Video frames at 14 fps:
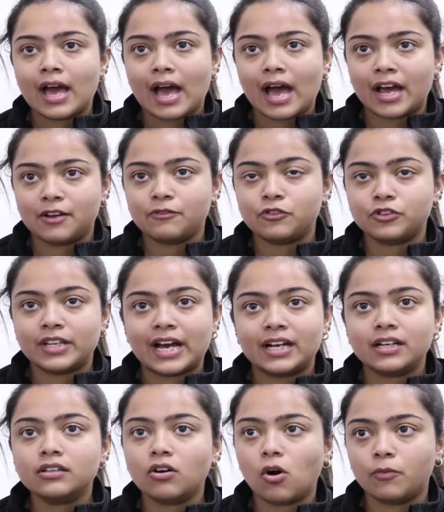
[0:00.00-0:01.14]
And for
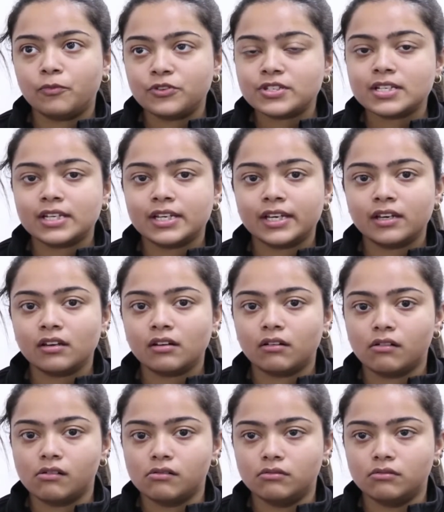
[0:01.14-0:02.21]
that, obviously,